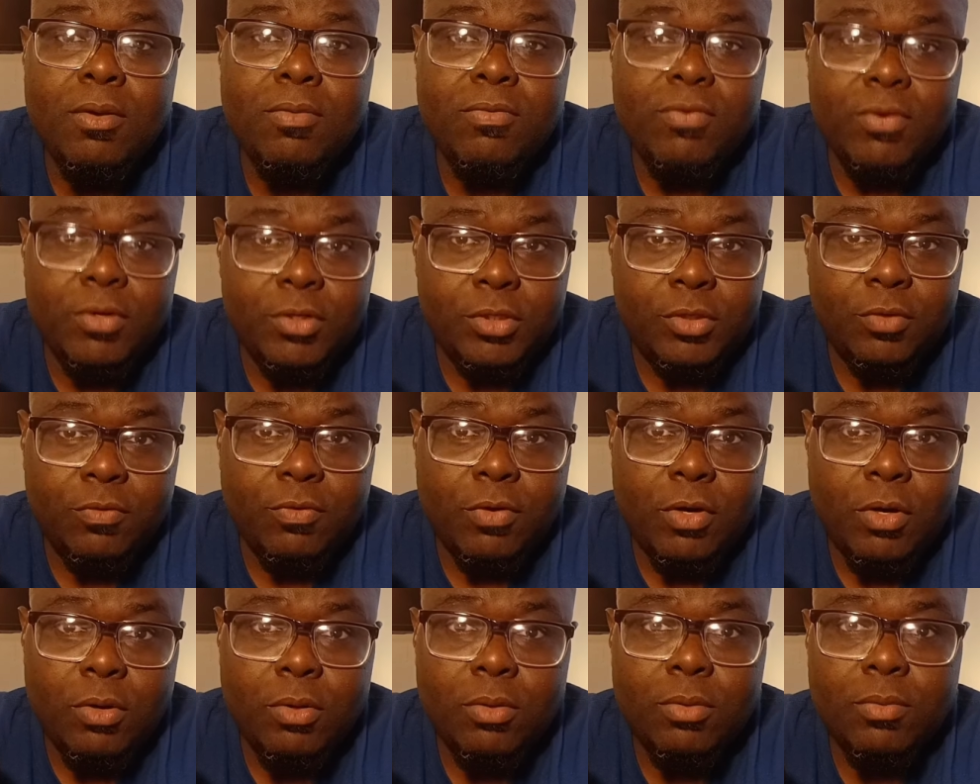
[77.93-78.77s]
First
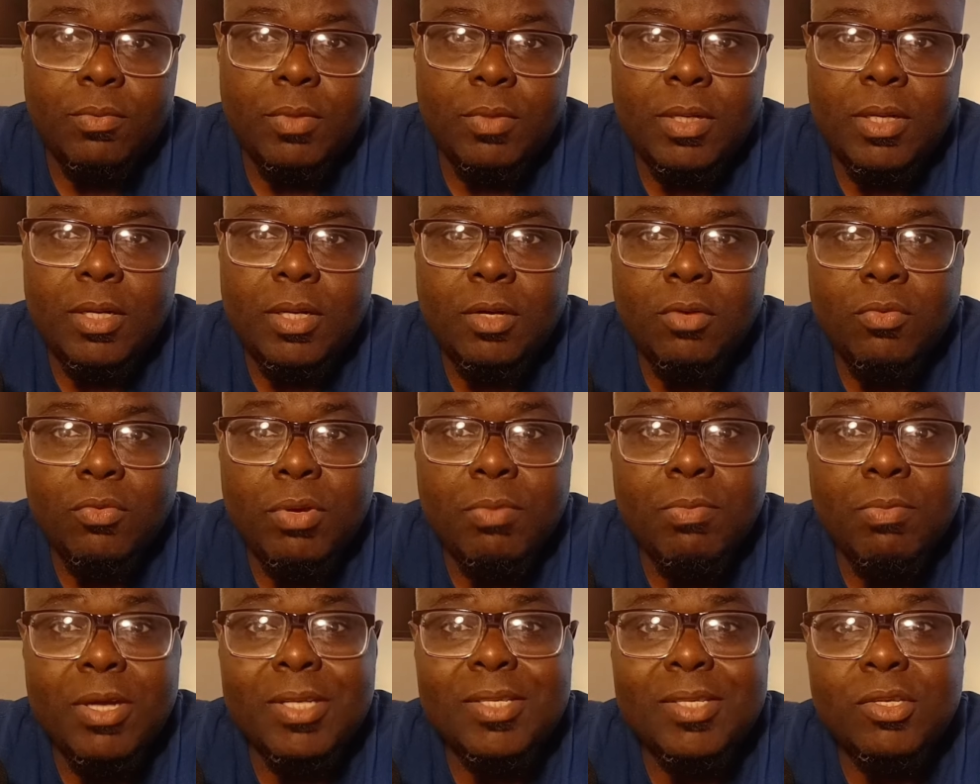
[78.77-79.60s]
of all,
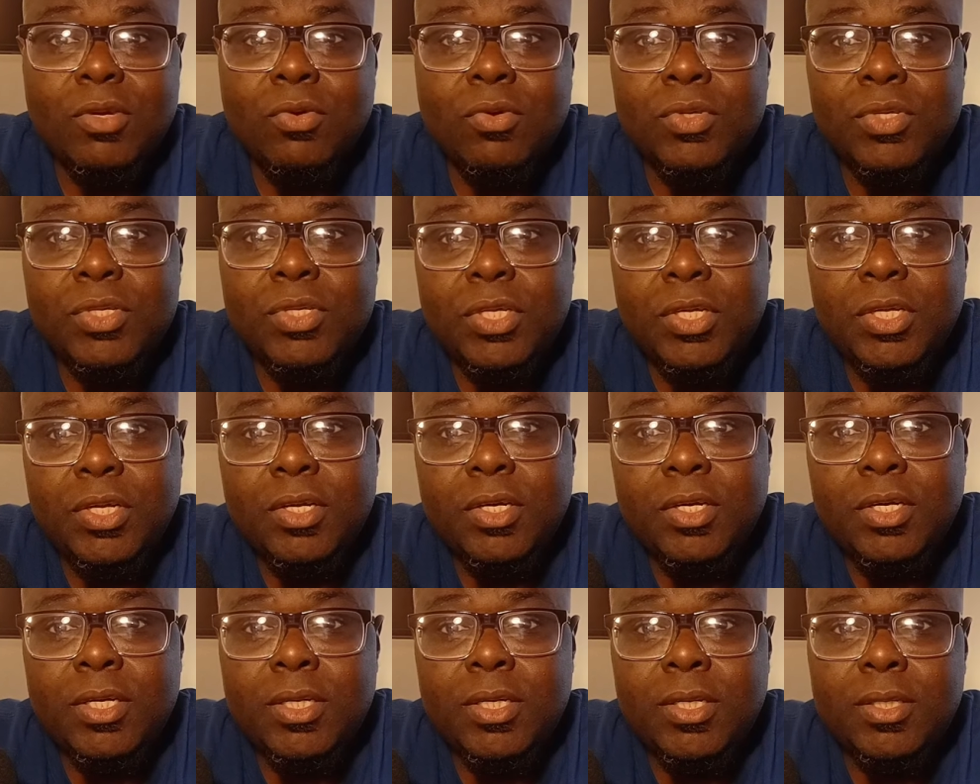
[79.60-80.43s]
we must
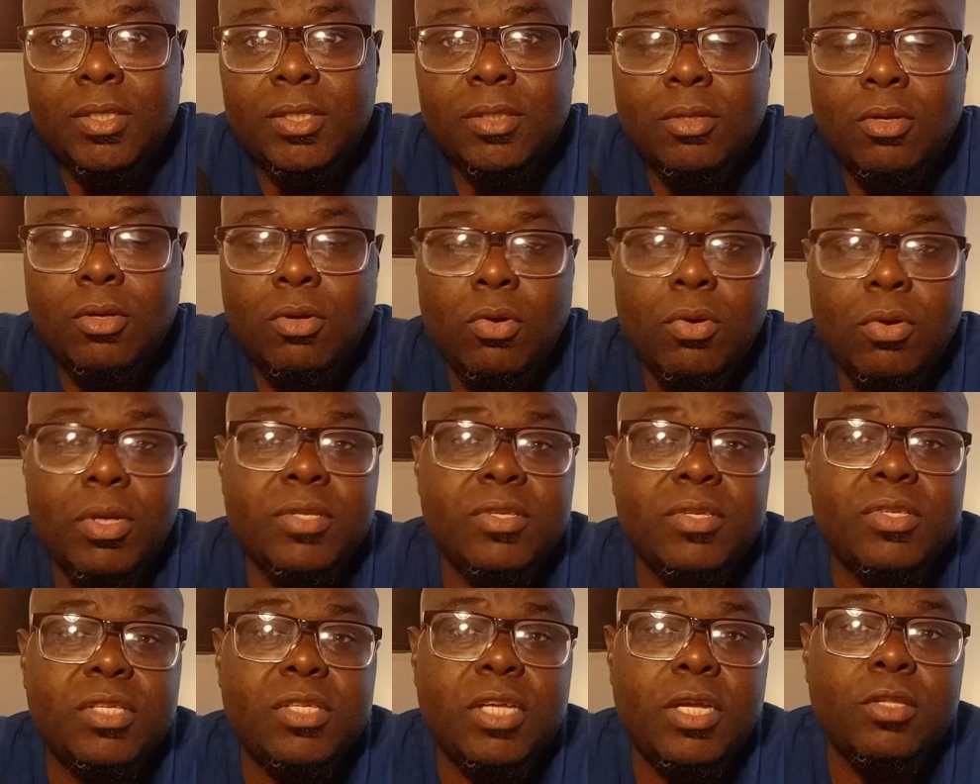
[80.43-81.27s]
consider the
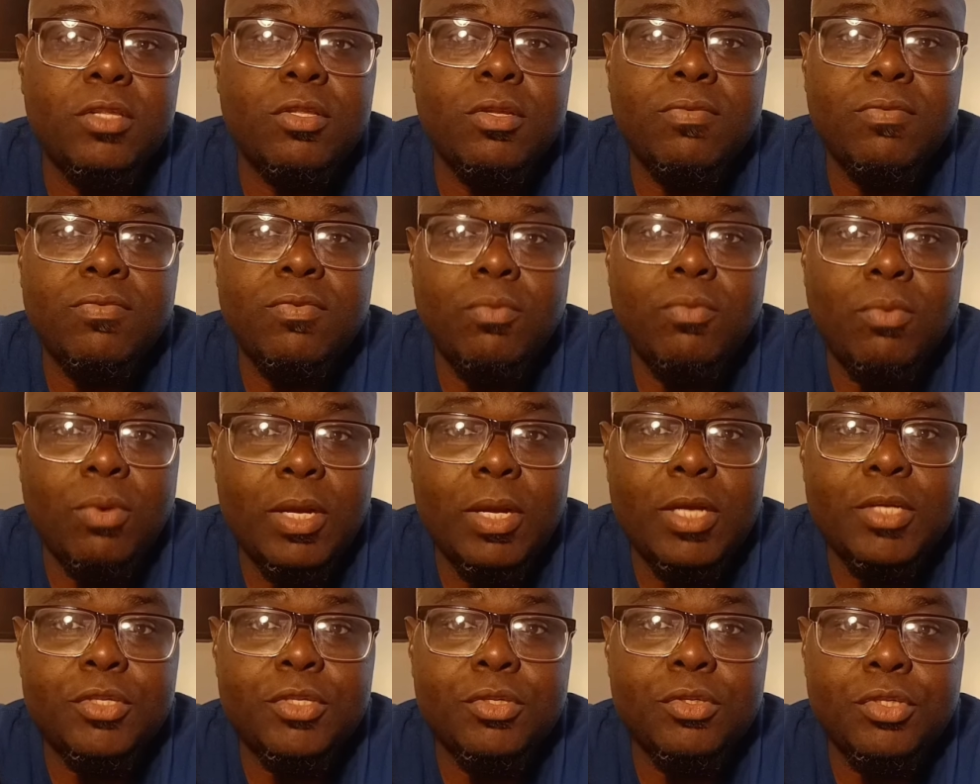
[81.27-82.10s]
current state of the
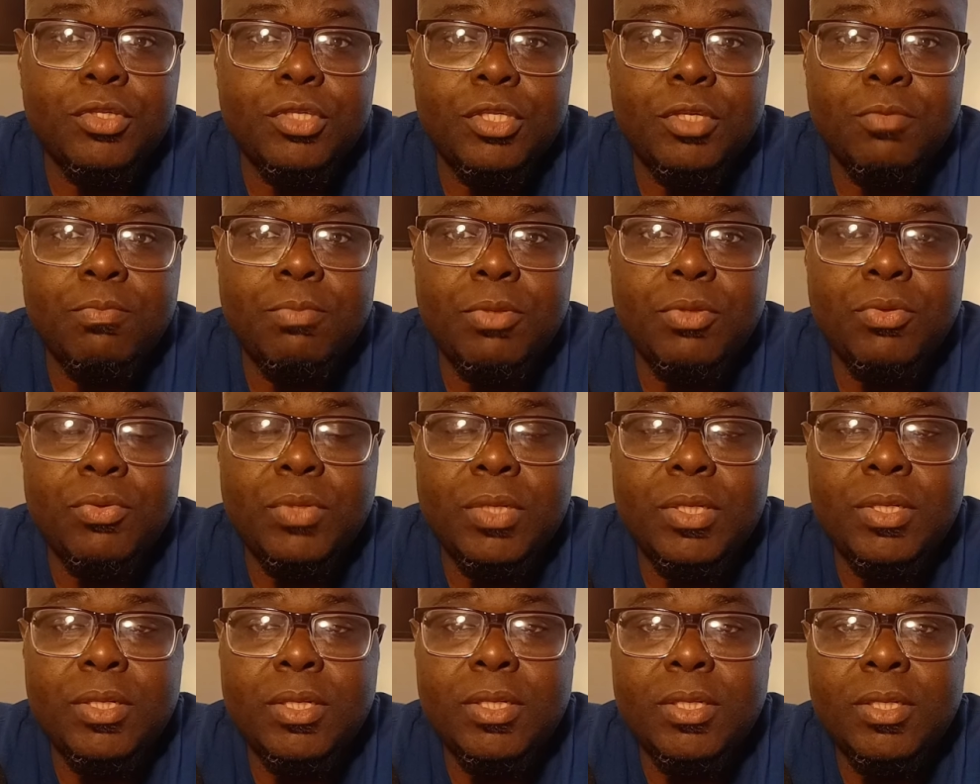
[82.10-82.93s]
relationship
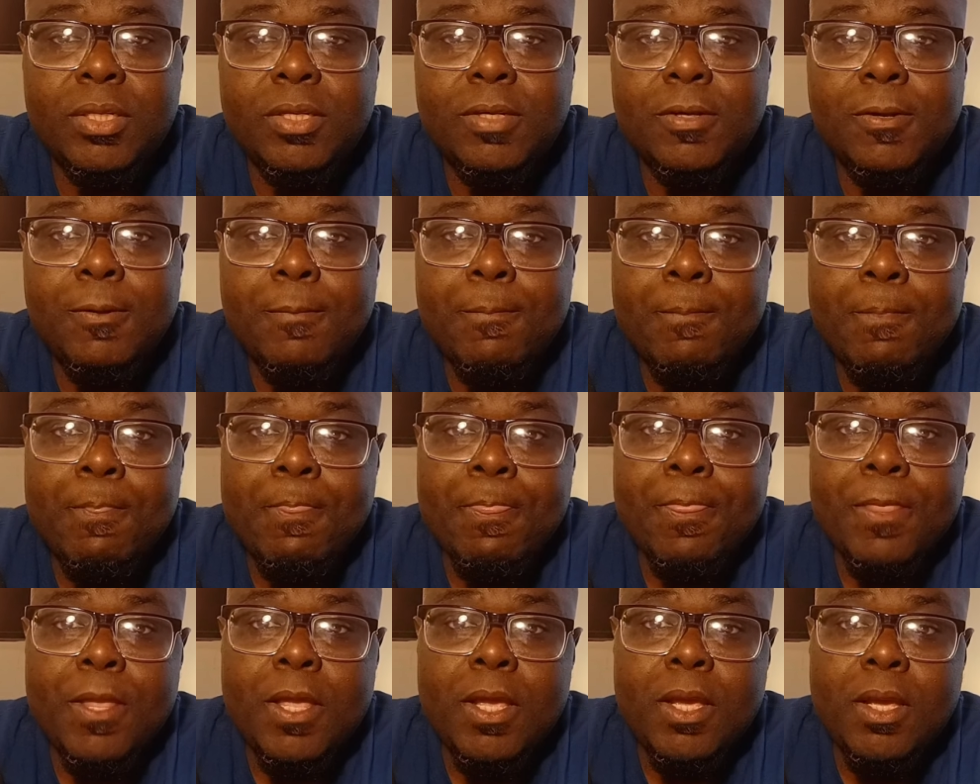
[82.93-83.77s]
between the
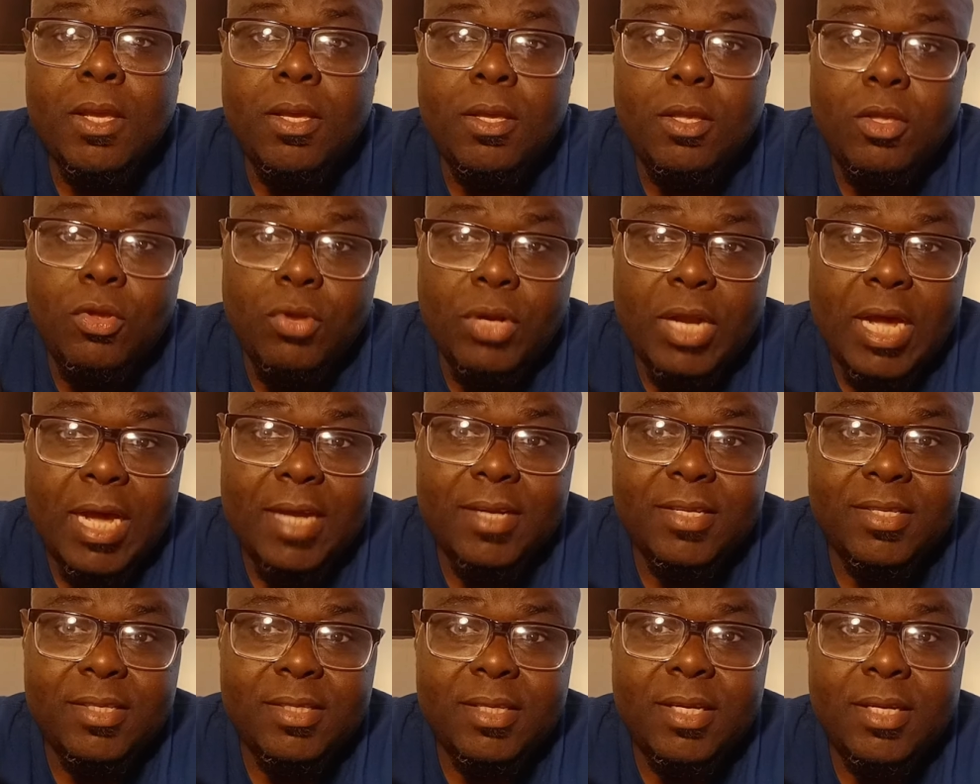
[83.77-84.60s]

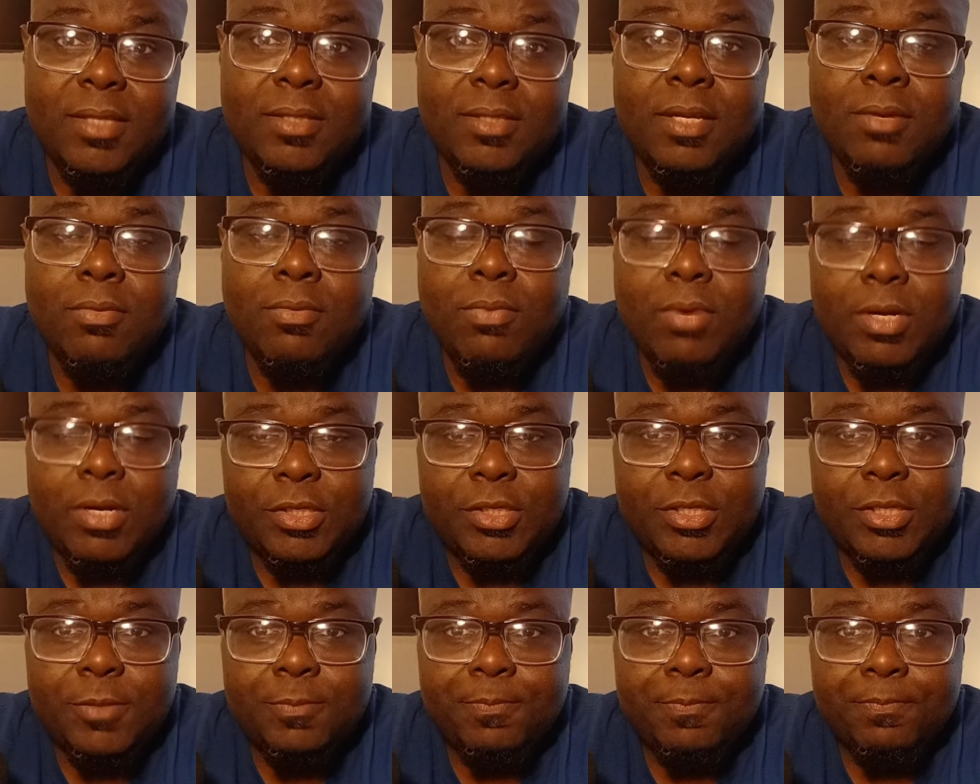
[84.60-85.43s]
United States and
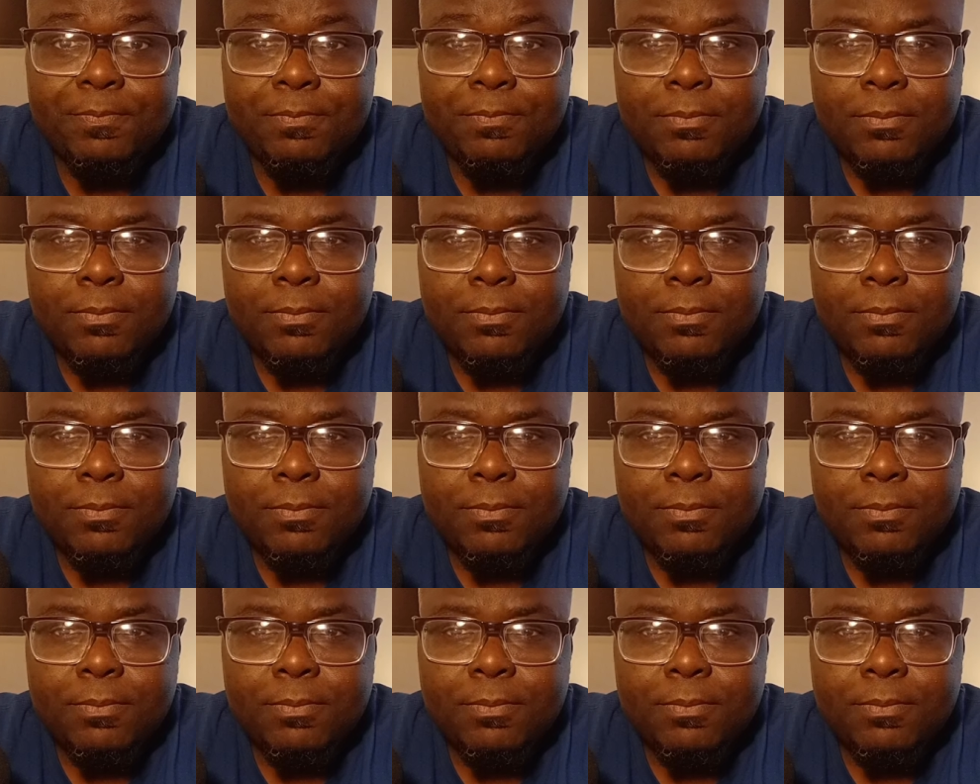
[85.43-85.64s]
Russia.